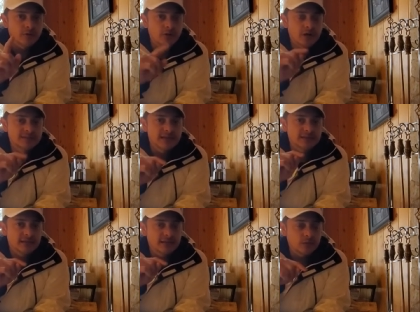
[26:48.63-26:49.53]
contact
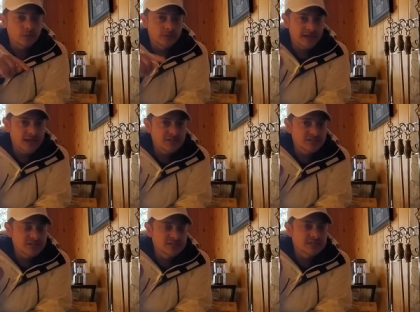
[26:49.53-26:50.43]
at nine one one
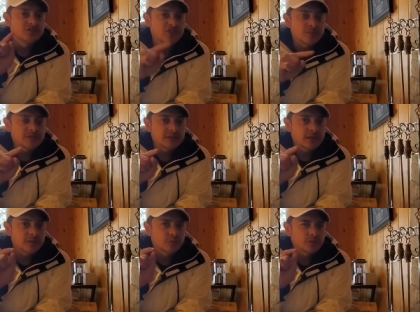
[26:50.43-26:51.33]
Gadgets, subject
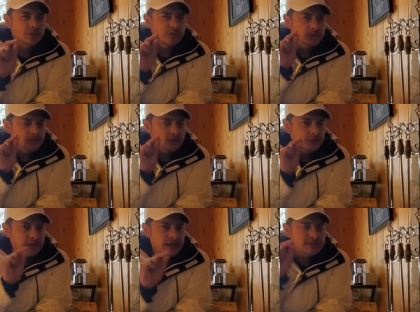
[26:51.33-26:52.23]
line put,
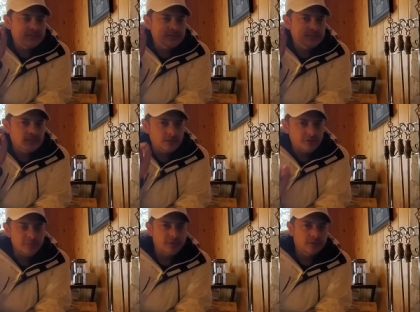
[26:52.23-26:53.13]
license
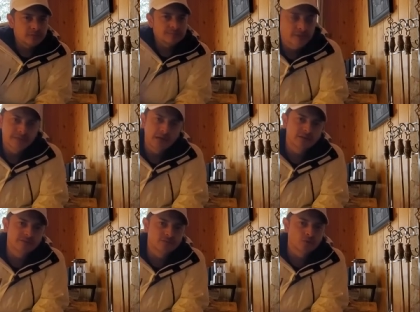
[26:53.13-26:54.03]
agreement. That'll
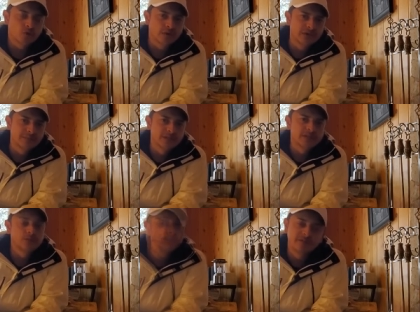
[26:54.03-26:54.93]
give you more
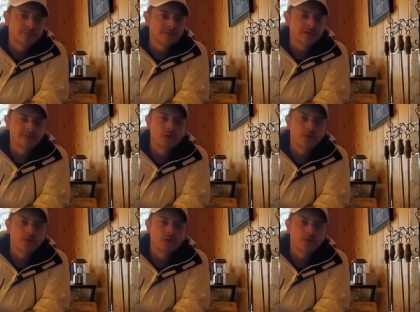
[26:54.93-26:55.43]
credibility, even better for